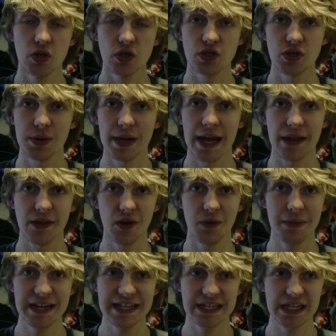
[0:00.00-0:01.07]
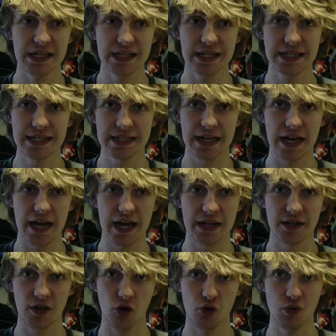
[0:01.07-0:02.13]
So yeah, they're basically uh,
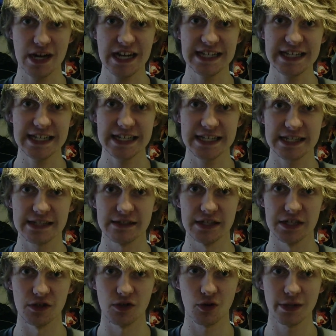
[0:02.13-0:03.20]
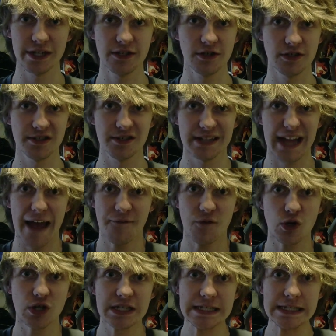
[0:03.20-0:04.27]
the craziest little creatures you'll
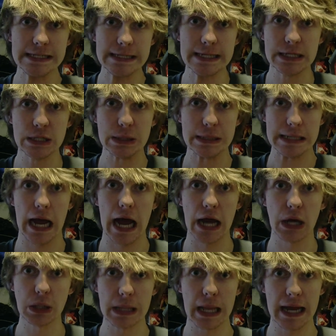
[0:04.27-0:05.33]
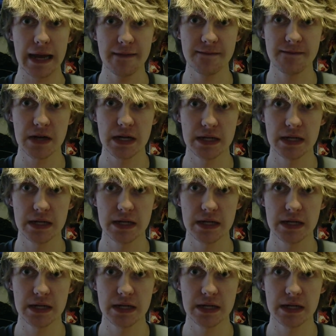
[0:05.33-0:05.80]
ever see in your entire life.